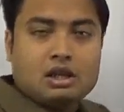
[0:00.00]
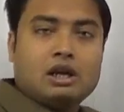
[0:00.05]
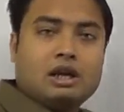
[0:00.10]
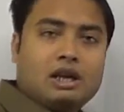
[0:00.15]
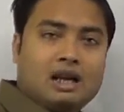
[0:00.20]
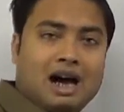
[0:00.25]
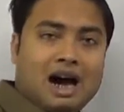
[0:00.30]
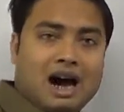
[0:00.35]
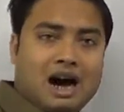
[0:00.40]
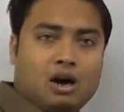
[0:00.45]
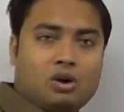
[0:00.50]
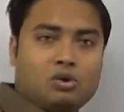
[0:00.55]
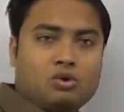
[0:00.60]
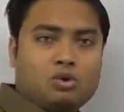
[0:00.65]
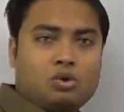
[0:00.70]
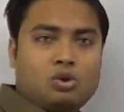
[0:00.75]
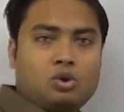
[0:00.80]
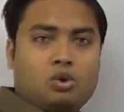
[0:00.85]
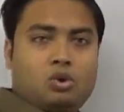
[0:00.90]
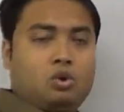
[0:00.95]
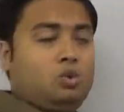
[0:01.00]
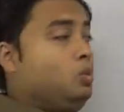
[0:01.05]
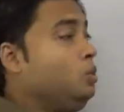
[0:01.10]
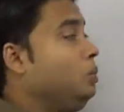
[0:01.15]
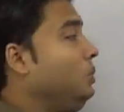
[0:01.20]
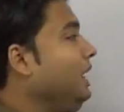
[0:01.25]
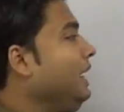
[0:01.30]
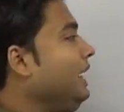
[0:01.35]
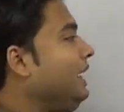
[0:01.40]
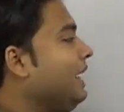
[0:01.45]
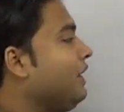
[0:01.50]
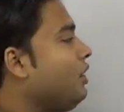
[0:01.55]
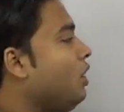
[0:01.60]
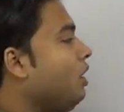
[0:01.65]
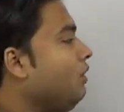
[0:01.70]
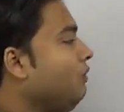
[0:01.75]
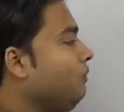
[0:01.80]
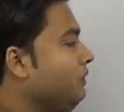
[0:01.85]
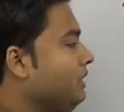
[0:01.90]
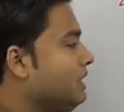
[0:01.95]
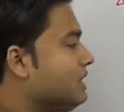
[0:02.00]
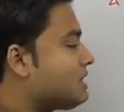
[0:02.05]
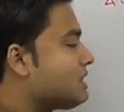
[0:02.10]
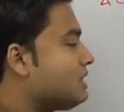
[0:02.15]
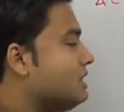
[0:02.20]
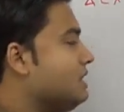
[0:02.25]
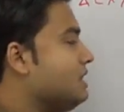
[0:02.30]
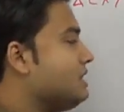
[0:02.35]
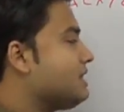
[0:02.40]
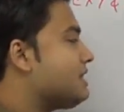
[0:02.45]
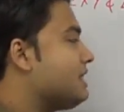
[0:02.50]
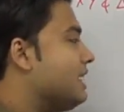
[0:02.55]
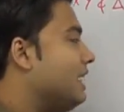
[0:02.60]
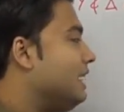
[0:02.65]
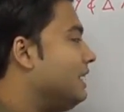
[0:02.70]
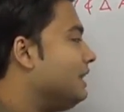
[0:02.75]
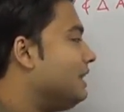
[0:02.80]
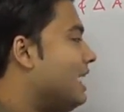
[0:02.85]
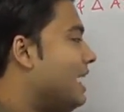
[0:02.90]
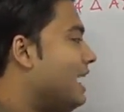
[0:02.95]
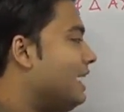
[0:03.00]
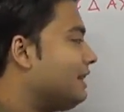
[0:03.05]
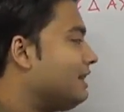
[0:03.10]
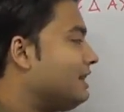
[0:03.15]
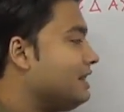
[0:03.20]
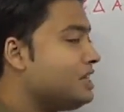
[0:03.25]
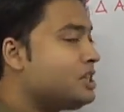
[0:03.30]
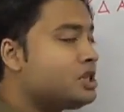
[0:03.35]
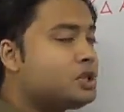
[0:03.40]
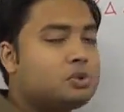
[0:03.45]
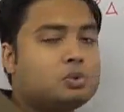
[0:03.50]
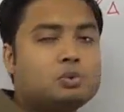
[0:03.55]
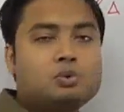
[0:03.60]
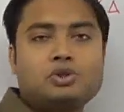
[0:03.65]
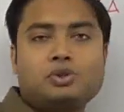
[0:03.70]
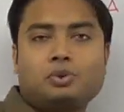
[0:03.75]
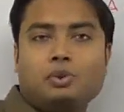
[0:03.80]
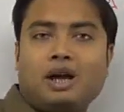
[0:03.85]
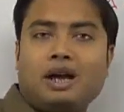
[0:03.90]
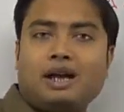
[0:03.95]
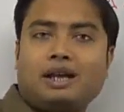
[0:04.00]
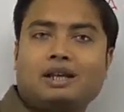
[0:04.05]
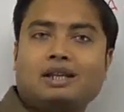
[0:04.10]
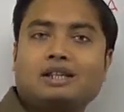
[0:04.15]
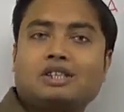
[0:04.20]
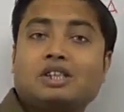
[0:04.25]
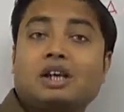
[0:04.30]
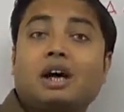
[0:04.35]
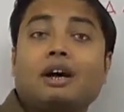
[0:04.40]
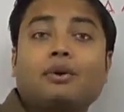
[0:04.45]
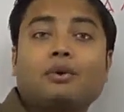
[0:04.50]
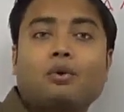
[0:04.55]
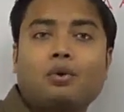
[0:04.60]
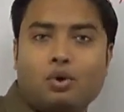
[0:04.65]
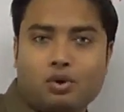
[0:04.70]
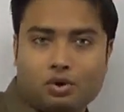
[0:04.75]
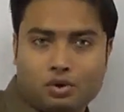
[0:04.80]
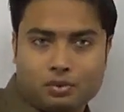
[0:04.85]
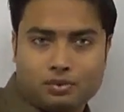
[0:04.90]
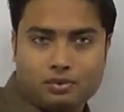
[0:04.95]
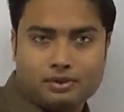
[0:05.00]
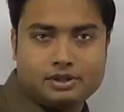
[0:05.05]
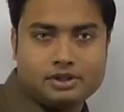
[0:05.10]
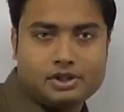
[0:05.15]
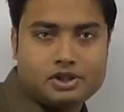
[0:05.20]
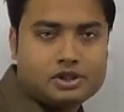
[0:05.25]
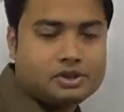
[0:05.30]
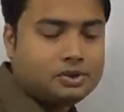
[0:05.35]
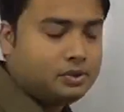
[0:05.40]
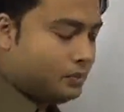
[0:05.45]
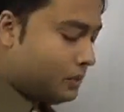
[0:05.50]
Now, we can obviously say that these two triangles are congruent,